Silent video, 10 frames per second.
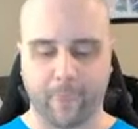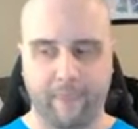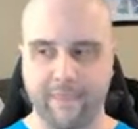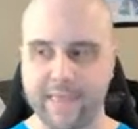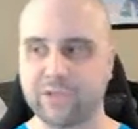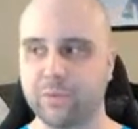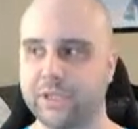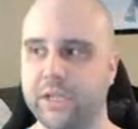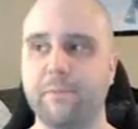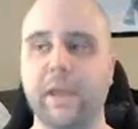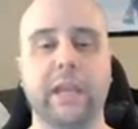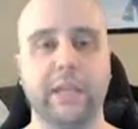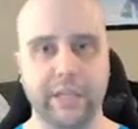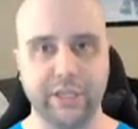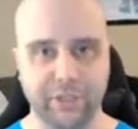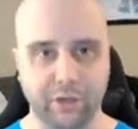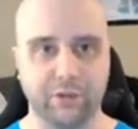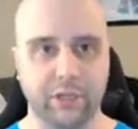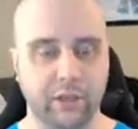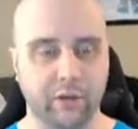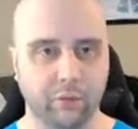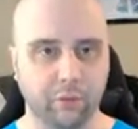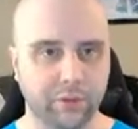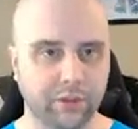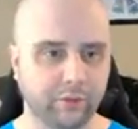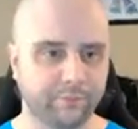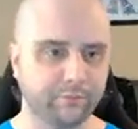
And that's what's going to make it easier to use.